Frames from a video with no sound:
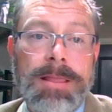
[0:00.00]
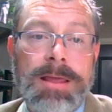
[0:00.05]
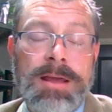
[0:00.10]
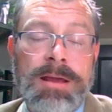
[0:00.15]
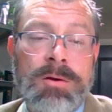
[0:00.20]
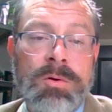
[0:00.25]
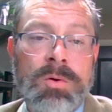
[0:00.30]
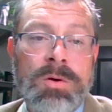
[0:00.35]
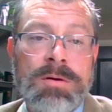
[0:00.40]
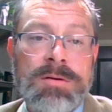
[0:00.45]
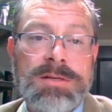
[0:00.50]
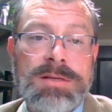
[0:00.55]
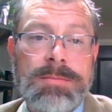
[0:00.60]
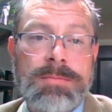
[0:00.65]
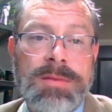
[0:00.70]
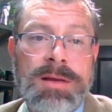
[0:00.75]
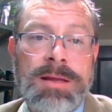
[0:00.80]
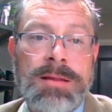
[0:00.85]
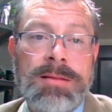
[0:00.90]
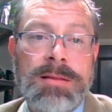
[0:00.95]
in order to
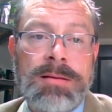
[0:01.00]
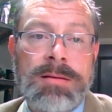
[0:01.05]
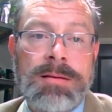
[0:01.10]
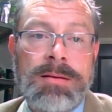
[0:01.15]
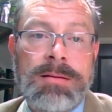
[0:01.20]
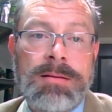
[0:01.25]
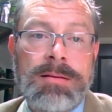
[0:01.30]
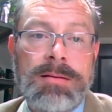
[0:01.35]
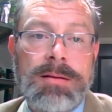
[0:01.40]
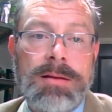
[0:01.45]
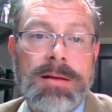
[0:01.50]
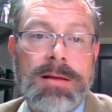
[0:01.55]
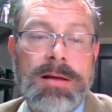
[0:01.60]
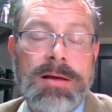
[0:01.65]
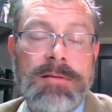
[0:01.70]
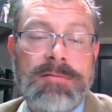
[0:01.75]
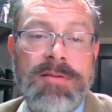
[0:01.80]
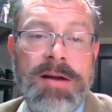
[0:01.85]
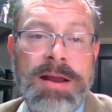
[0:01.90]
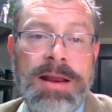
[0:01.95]
meet the
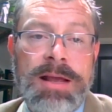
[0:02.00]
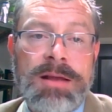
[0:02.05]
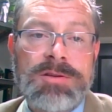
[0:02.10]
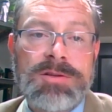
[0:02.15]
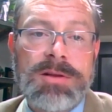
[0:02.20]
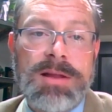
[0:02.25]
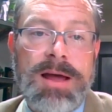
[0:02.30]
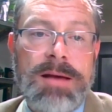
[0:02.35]
financial